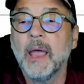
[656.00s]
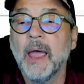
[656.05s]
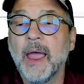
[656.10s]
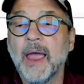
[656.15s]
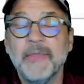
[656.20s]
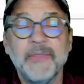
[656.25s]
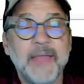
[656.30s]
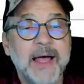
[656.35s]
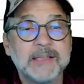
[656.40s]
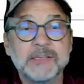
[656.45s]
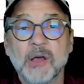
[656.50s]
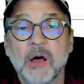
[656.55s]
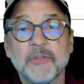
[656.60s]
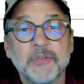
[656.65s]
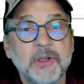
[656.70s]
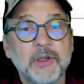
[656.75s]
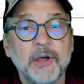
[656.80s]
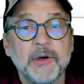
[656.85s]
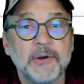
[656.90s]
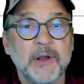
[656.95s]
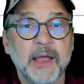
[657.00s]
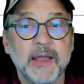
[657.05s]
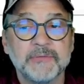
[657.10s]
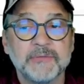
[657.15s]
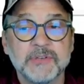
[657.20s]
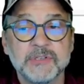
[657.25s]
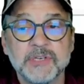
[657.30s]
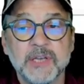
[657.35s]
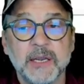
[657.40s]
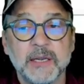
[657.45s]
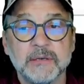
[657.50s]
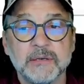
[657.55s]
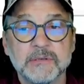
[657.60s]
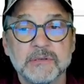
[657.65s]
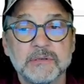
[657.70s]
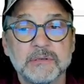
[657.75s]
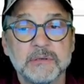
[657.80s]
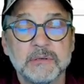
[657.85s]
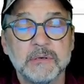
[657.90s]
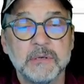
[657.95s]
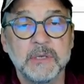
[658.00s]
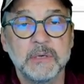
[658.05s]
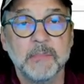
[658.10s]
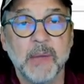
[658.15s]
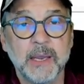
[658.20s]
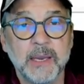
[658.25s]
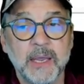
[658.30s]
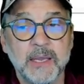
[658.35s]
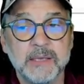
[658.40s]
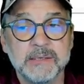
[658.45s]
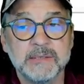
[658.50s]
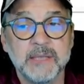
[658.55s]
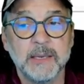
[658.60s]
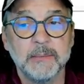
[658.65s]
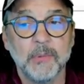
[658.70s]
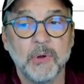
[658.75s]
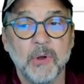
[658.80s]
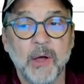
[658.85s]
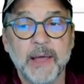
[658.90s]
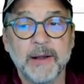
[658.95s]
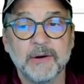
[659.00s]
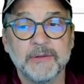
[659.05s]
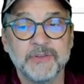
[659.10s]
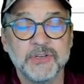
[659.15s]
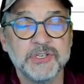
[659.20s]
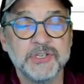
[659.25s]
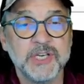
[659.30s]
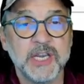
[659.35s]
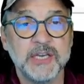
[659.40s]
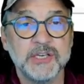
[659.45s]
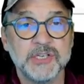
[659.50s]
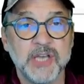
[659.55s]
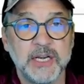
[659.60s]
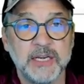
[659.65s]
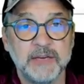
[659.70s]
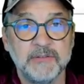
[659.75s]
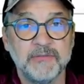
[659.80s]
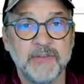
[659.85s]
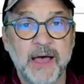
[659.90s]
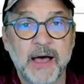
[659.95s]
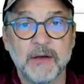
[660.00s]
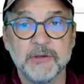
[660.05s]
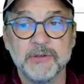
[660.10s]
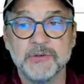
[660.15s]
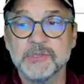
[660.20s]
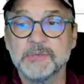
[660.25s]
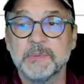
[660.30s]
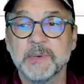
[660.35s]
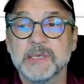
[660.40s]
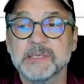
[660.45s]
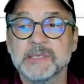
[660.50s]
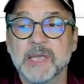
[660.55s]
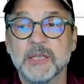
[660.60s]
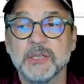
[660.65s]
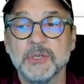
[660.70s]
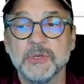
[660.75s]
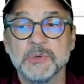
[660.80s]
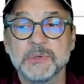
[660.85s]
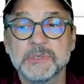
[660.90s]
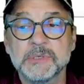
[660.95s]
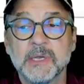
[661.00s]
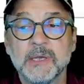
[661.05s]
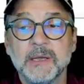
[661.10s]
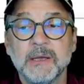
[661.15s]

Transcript: And that's all the code I have to change in my case table. I don't have to change any values because I used